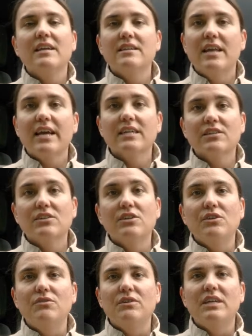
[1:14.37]
Next,
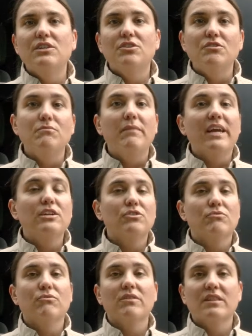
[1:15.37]
you need to make
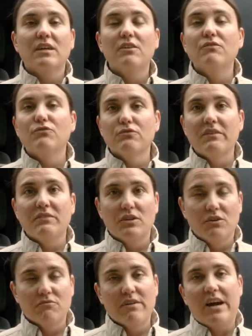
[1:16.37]
sure that you've
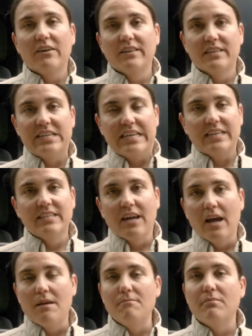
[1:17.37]
driven your route in the
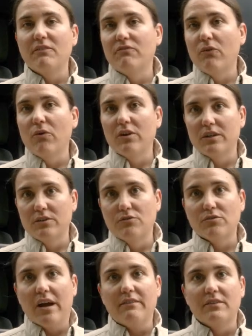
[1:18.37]
daytime before you
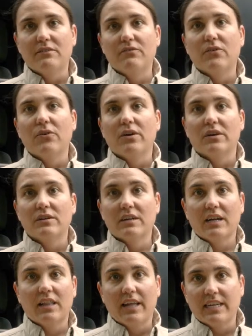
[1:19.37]
drive it for
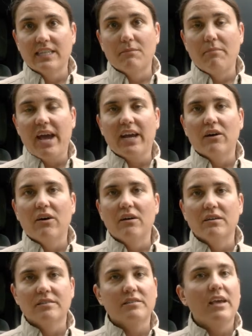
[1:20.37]
collecting bat
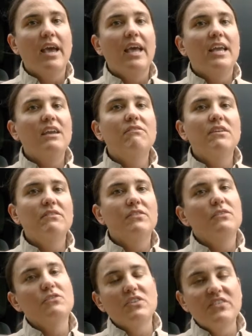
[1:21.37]
calls. Even if
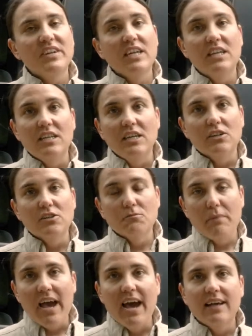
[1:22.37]
you've driven it in
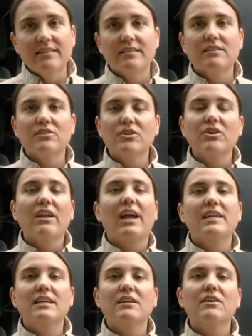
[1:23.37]
years past, it's a good
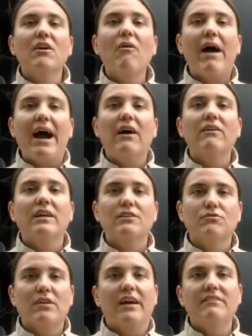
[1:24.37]
idea to go out
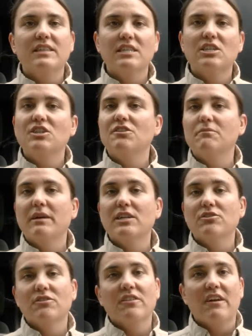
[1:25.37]
and drive it this year to make
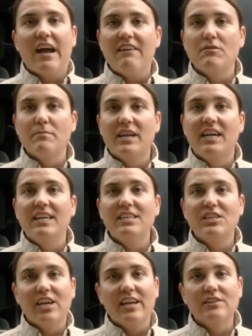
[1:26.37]
sure there haven't been any
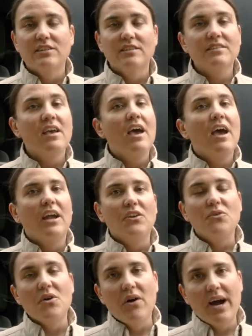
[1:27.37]
changes and
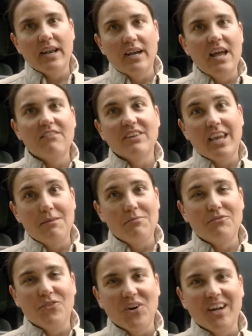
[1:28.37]
you know how to navigate
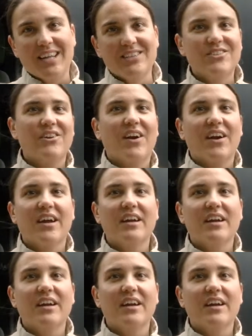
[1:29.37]
before it gets dark.